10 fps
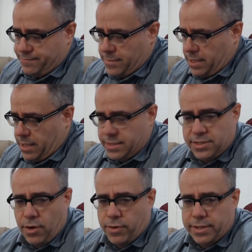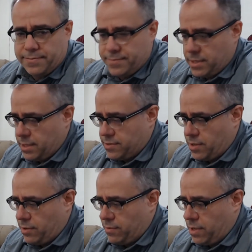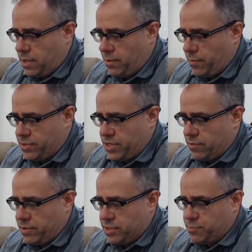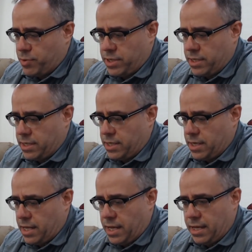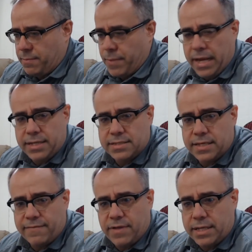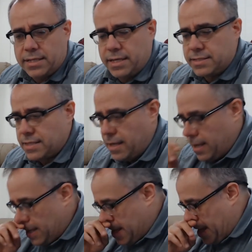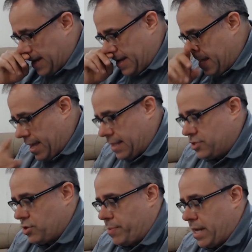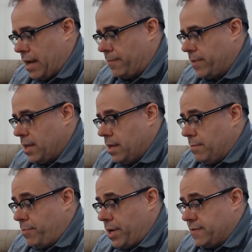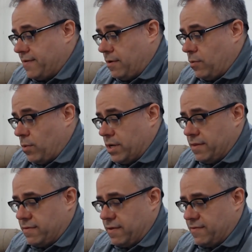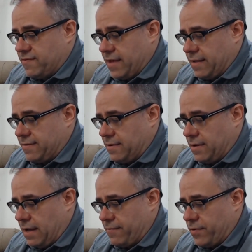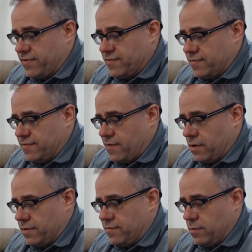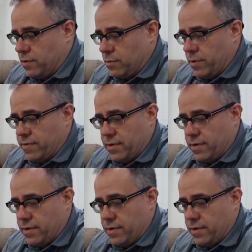it's a token. So we generally just put it in a penny sleeve like this and ship it out. But one of the things that I've recently started doing with